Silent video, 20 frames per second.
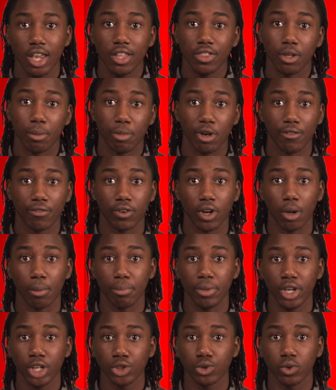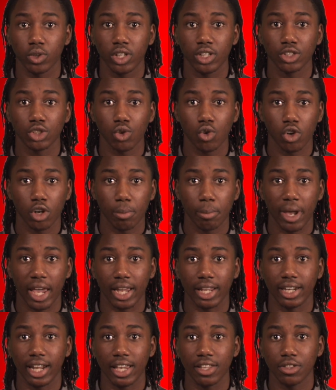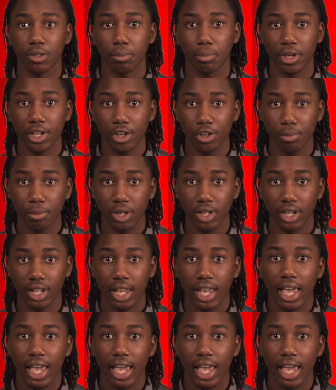the Buffalo Bills released quarterback Nathan Peterman,